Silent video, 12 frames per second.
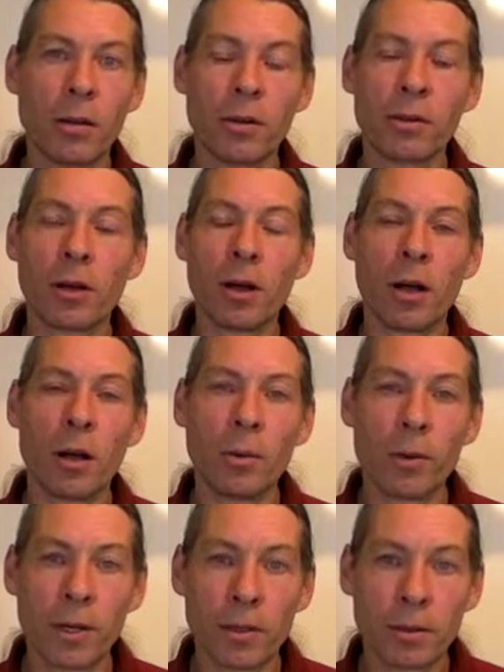There's
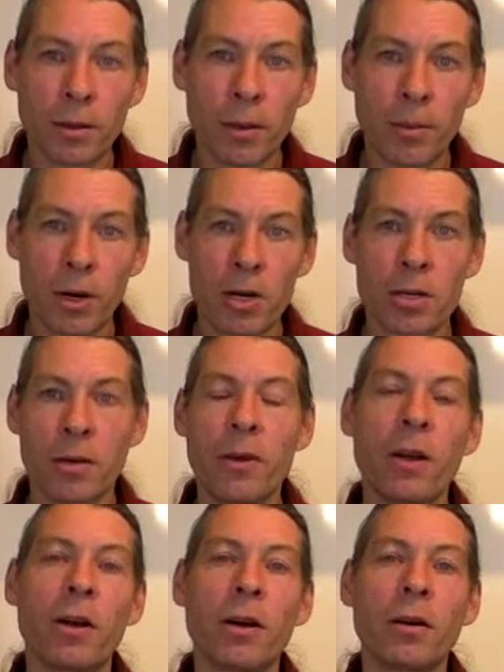always a margin of
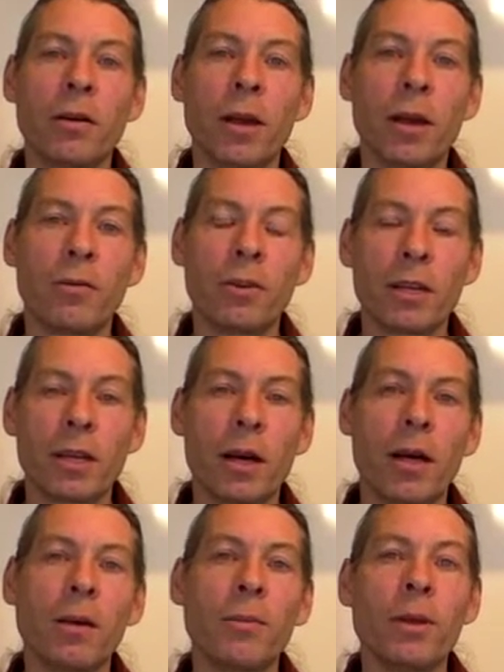error every
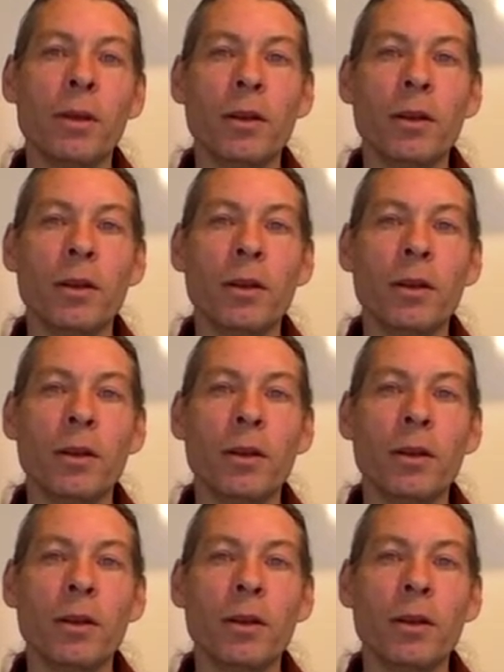time